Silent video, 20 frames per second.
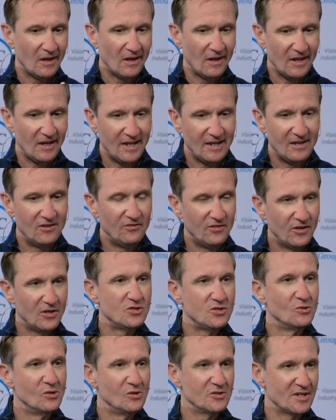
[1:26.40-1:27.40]

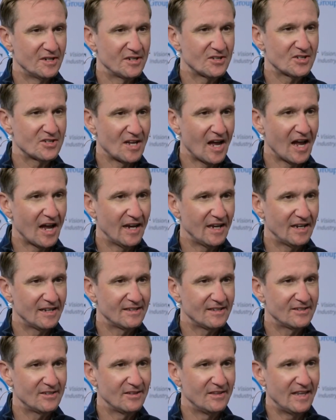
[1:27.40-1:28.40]
individuals at a
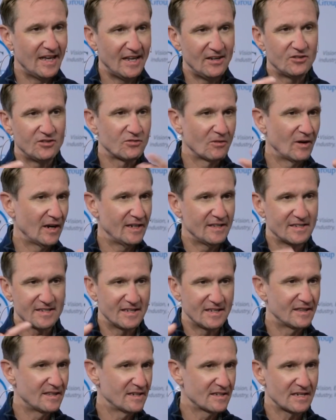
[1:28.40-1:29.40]
site to then try and
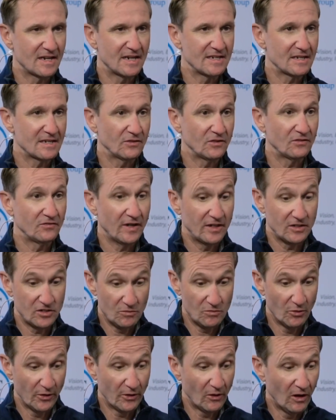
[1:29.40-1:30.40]
synthesize out the findings.
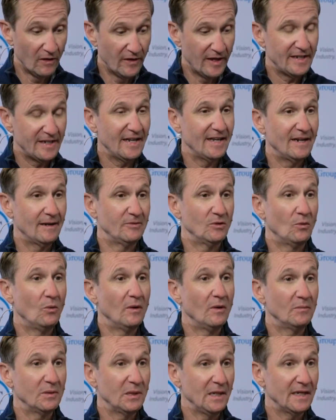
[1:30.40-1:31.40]
You bring all that data up to
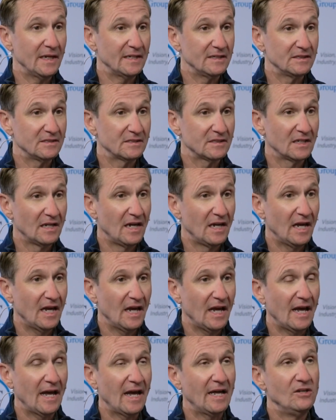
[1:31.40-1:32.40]
one place
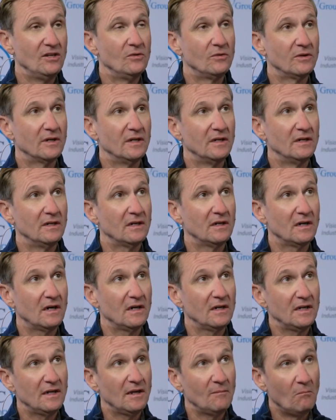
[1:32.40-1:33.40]
and you can
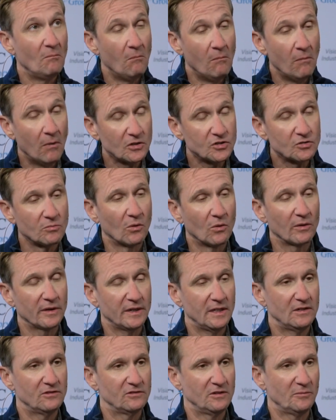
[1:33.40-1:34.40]
much more
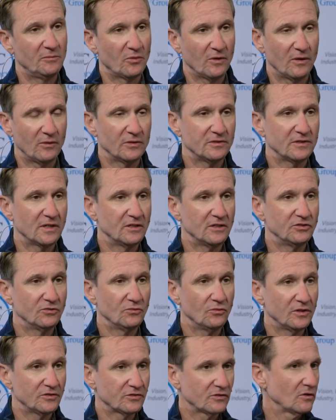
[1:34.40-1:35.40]
easily prioritize your
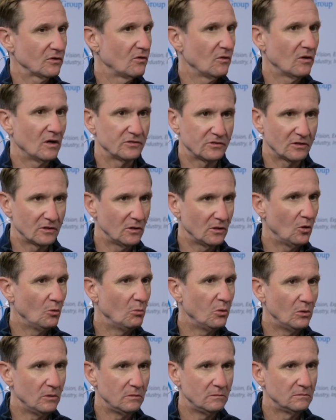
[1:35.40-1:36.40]
risk across a
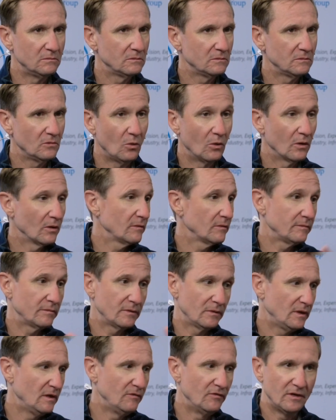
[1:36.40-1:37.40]
global or
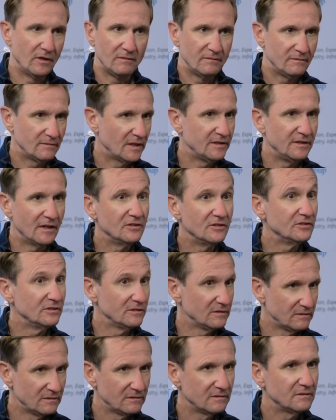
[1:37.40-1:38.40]
even a dozen
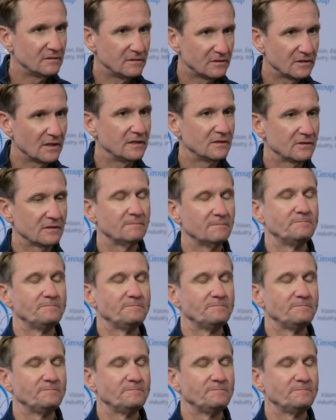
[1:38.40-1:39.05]
sites.